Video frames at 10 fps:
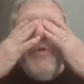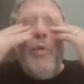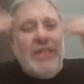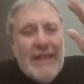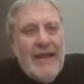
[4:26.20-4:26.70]

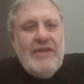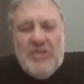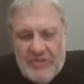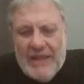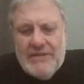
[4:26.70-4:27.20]
what
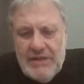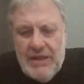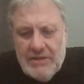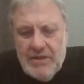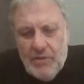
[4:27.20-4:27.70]
Einstein
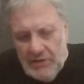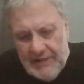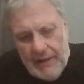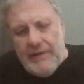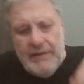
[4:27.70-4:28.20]
did
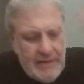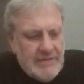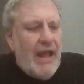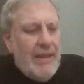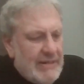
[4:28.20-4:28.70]
concerning
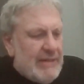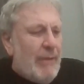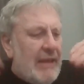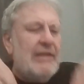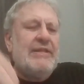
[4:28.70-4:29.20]
time,
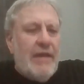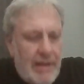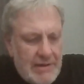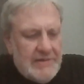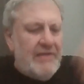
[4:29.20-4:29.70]
space,
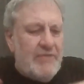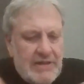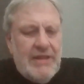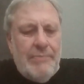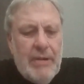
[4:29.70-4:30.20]

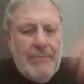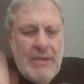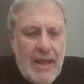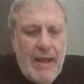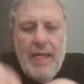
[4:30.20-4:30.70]
relativity, blah
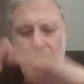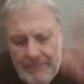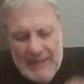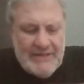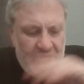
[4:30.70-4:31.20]
blah,
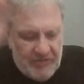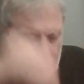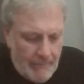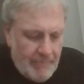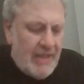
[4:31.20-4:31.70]
it
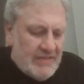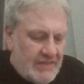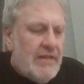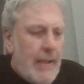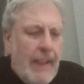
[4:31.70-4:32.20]
from uh,
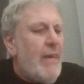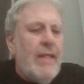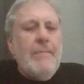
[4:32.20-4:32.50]
uh,